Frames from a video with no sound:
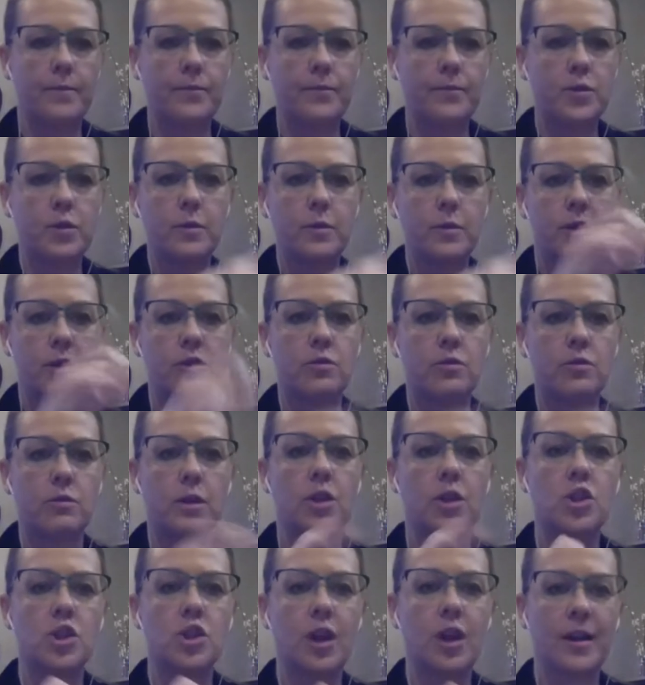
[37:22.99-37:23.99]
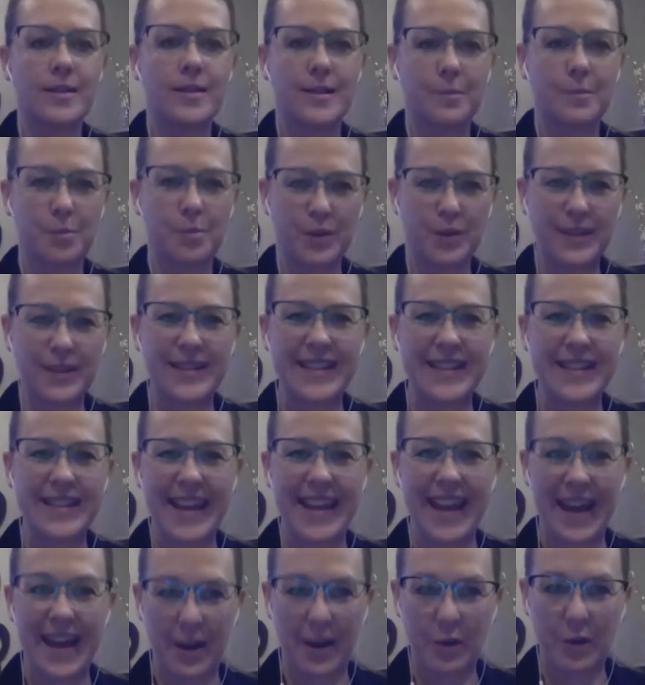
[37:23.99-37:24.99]
doing screenshots and printing
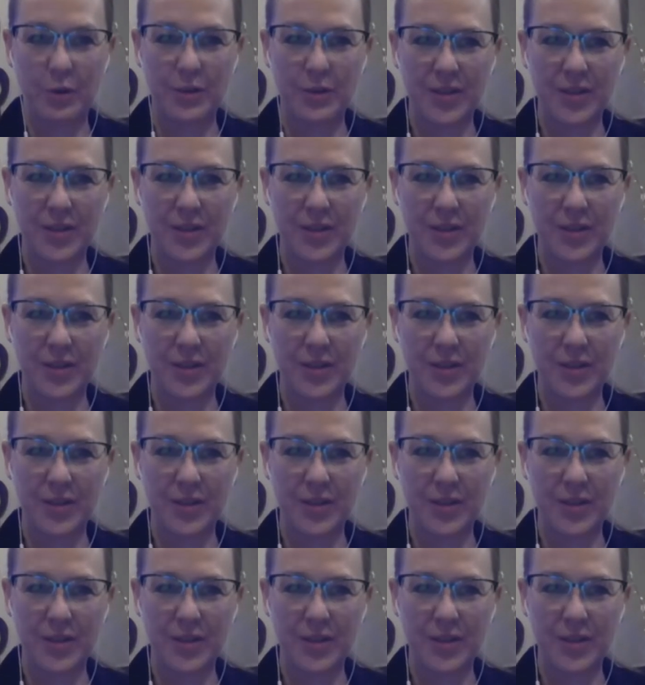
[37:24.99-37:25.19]
out.